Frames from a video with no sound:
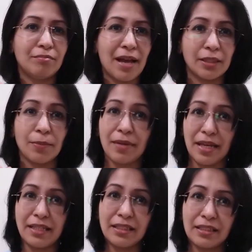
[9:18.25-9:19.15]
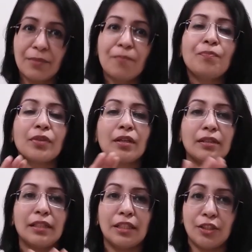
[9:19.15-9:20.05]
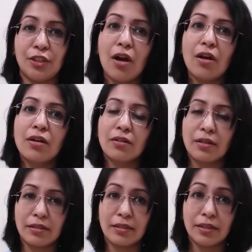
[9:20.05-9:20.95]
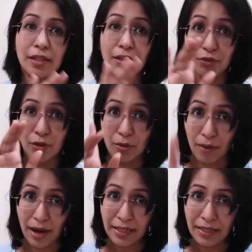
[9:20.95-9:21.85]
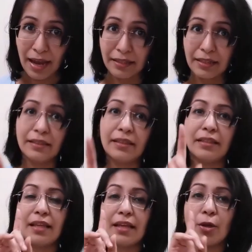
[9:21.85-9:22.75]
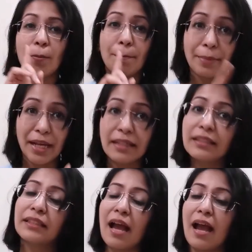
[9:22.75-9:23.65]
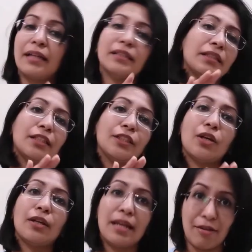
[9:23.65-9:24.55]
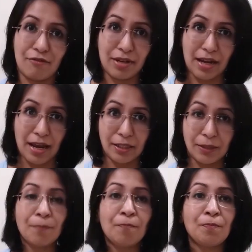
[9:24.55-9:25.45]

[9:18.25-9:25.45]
as a base, it is if you are right-handed, then your base hand is your left hand,